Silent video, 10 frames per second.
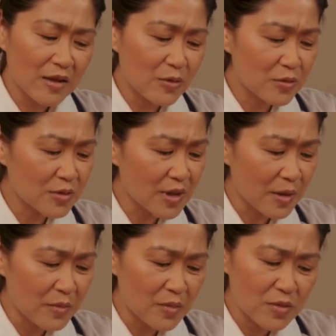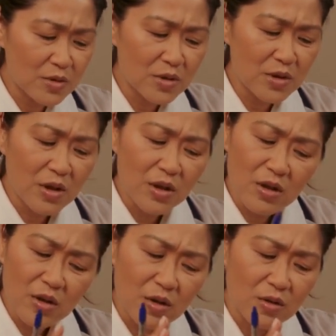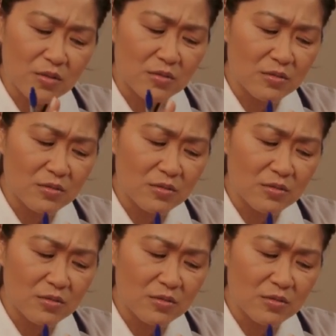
And this is what we call browning.